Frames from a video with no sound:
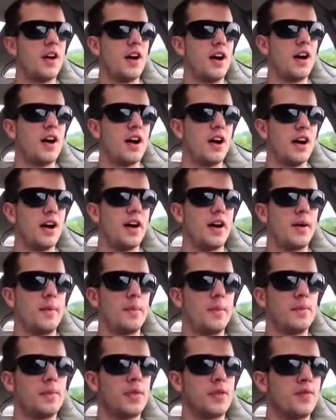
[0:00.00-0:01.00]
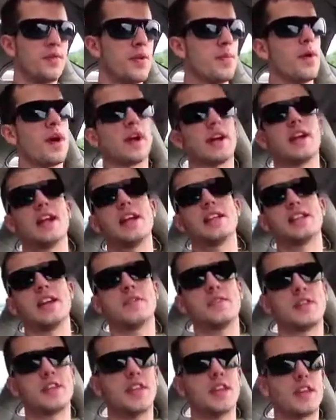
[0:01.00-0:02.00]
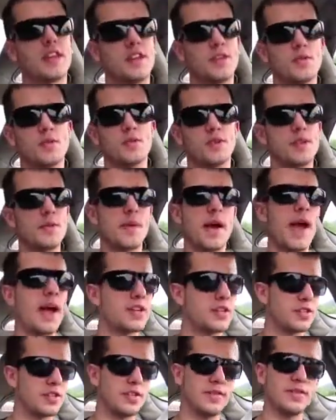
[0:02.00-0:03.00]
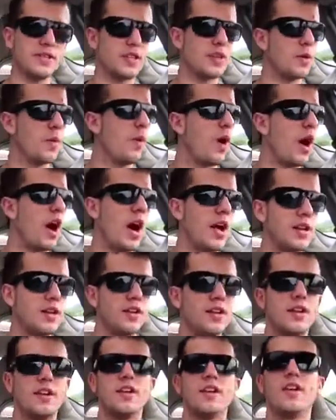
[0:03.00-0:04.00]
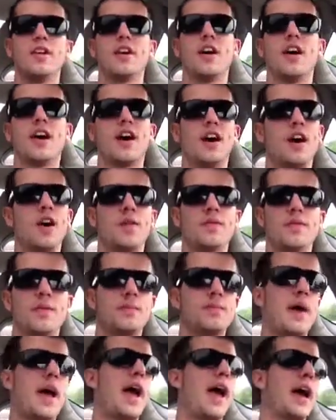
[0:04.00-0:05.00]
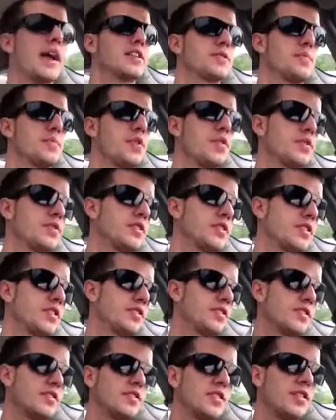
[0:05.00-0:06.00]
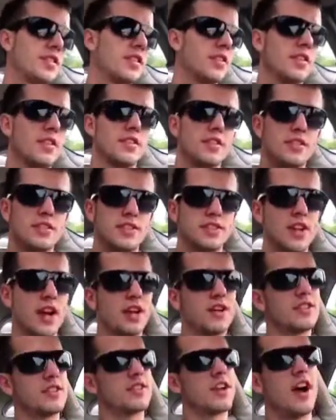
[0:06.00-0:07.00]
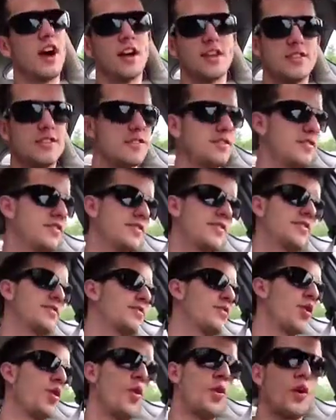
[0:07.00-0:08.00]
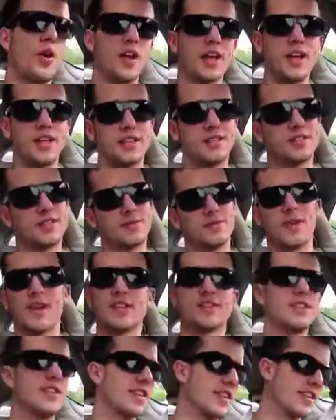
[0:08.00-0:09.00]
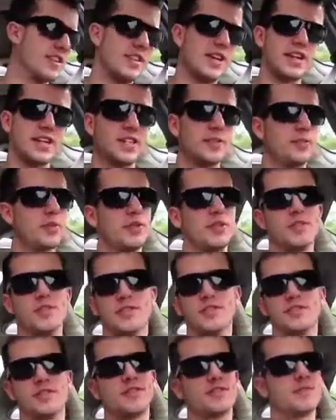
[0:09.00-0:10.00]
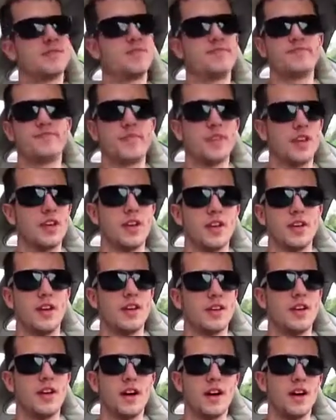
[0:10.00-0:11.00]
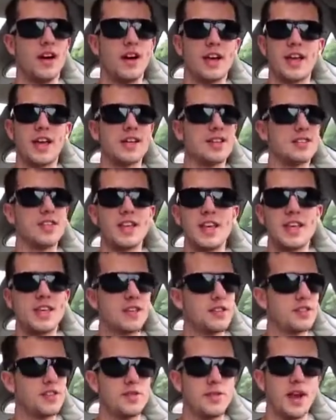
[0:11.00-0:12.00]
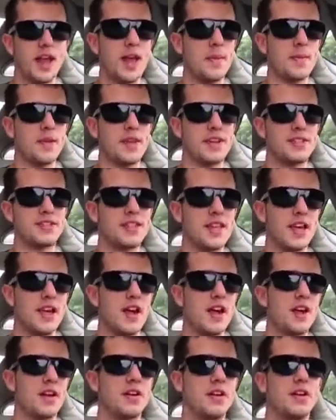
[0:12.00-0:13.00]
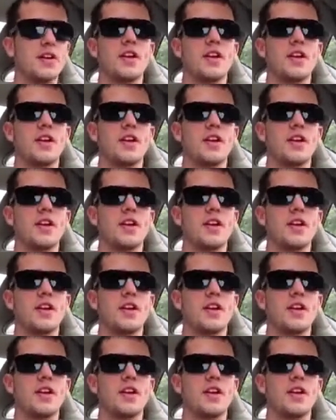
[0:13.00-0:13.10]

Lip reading: The flea market has everything you could imagine, everything you want, from bags, purses, stun guns, toys, wrestling collectibles, antiques, you name it, it's there.